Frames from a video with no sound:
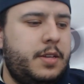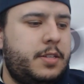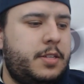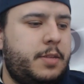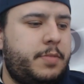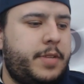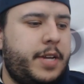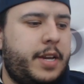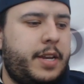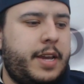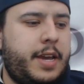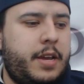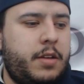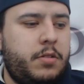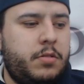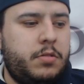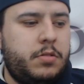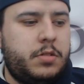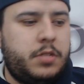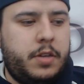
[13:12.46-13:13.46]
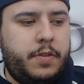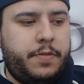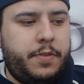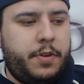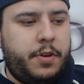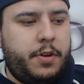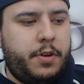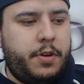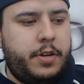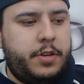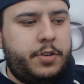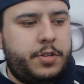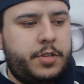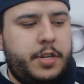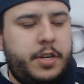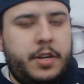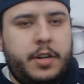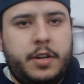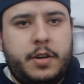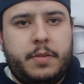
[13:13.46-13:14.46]
SUBtank nanos, if you're
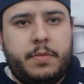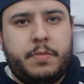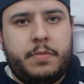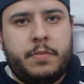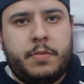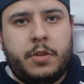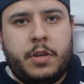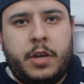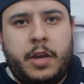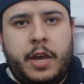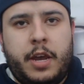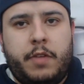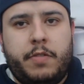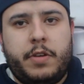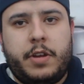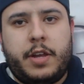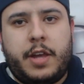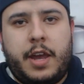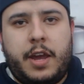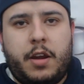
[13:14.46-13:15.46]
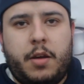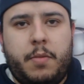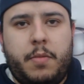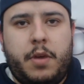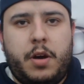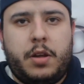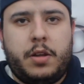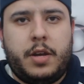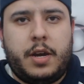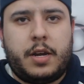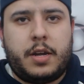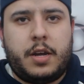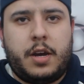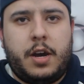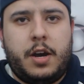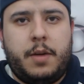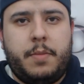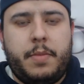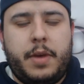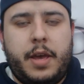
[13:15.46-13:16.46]
interested in them, head over to
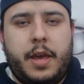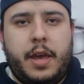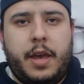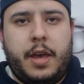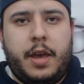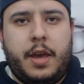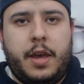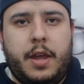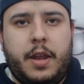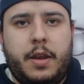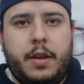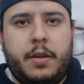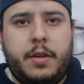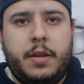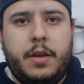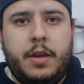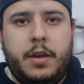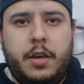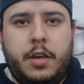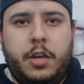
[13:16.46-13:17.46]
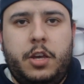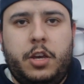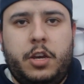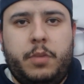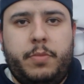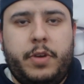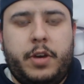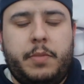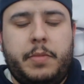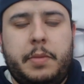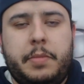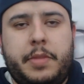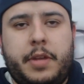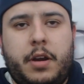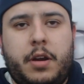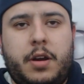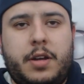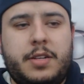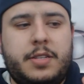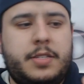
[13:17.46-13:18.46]
kangermall.com and you can pick them up
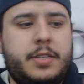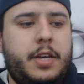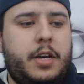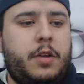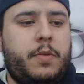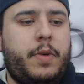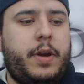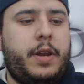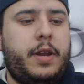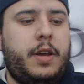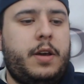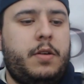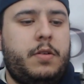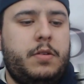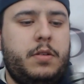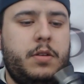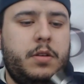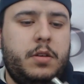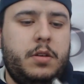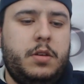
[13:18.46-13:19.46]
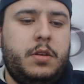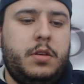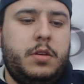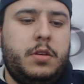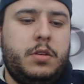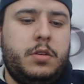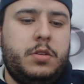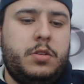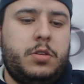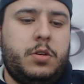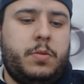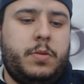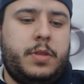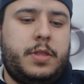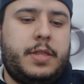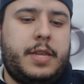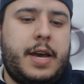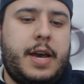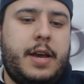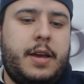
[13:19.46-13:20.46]
there on sale right now. So
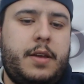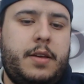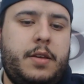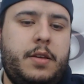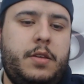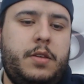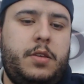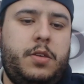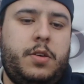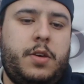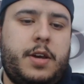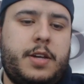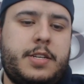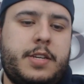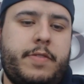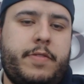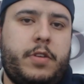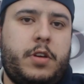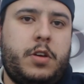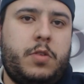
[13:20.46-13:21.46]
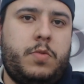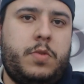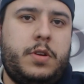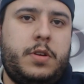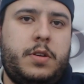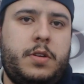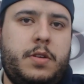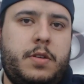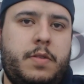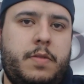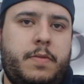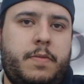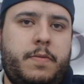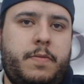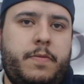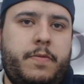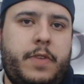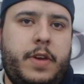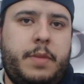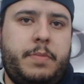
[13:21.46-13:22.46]
with that, you guys have a good one.
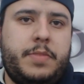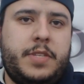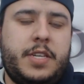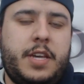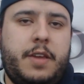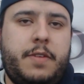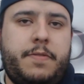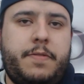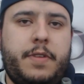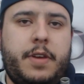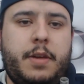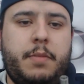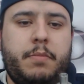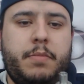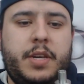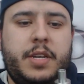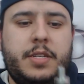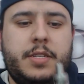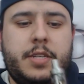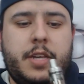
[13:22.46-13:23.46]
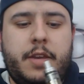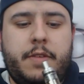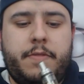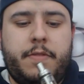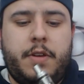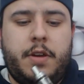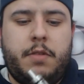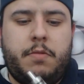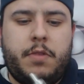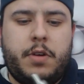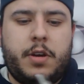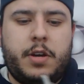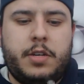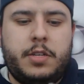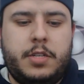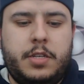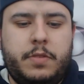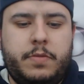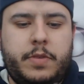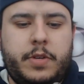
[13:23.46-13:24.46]
Vape safe and be safe, and we're gonna
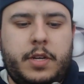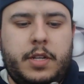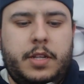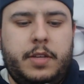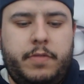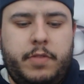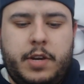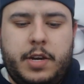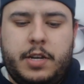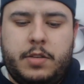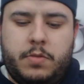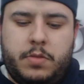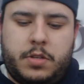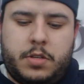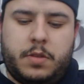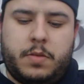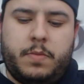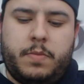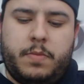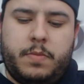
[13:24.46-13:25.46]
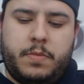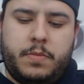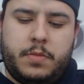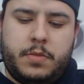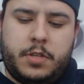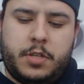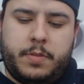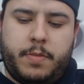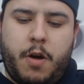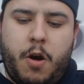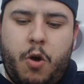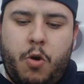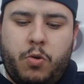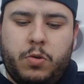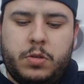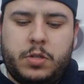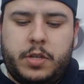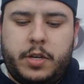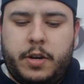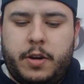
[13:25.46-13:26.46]
see if we can leave you guys with some
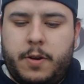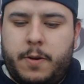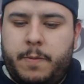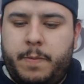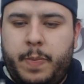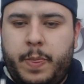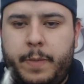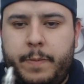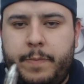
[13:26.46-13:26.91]
O's here.